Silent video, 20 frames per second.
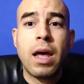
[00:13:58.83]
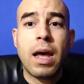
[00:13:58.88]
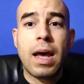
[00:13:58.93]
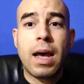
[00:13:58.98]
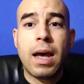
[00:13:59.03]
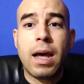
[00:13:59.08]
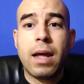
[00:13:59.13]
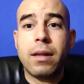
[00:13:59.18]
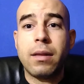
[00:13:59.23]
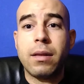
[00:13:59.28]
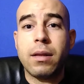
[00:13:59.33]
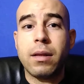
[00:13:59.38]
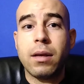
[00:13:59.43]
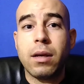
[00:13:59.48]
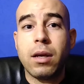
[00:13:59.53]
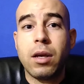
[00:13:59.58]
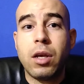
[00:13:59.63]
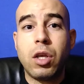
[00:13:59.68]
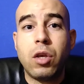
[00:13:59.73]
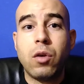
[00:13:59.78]
And
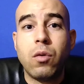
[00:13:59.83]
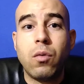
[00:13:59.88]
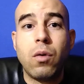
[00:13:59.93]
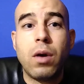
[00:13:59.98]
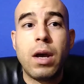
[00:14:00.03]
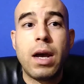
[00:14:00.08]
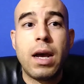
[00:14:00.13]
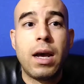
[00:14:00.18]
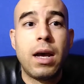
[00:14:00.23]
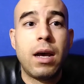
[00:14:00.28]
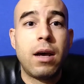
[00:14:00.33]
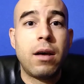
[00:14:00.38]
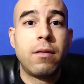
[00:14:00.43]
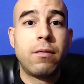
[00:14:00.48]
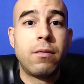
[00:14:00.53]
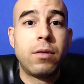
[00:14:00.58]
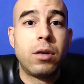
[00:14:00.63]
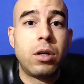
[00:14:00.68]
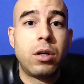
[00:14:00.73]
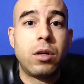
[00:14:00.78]
you
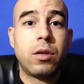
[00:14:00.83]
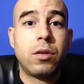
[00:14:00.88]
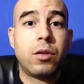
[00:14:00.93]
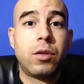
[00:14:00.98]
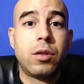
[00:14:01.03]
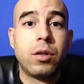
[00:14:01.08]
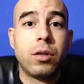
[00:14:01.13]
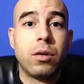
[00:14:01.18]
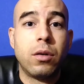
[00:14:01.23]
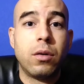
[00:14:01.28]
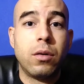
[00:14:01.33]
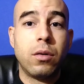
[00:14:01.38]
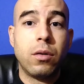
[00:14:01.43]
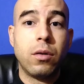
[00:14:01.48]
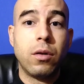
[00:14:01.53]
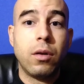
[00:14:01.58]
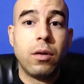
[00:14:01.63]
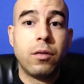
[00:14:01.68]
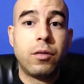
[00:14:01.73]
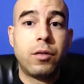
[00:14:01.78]
have
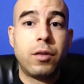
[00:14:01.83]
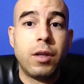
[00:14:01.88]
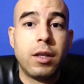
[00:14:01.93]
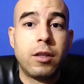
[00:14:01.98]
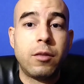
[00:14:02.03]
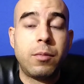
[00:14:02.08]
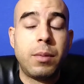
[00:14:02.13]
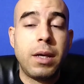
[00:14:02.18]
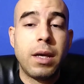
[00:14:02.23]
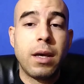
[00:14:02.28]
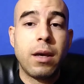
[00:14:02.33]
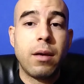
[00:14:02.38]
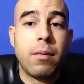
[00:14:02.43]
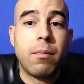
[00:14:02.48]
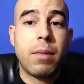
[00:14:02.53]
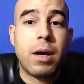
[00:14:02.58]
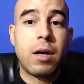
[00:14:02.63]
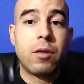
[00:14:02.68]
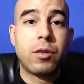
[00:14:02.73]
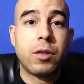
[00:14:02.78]
until 6 p.m.
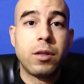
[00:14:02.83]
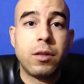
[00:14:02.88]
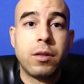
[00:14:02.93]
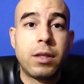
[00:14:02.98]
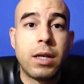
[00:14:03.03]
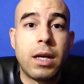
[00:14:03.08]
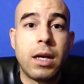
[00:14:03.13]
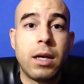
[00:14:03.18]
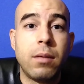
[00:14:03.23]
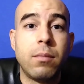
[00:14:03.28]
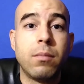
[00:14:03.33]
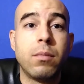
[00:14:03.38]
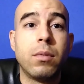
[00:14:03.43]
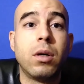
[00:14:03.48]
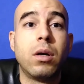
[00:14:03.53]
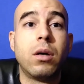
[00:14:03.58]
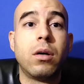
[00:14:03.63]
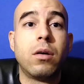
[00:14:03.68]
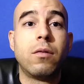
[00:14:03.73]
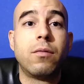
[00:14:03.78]
Mountain Time
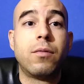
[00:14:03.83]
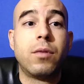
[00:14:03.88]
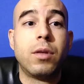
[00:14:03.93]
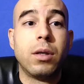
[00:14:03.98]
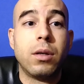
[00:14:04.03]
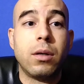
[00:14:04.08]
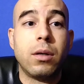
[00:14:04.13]
of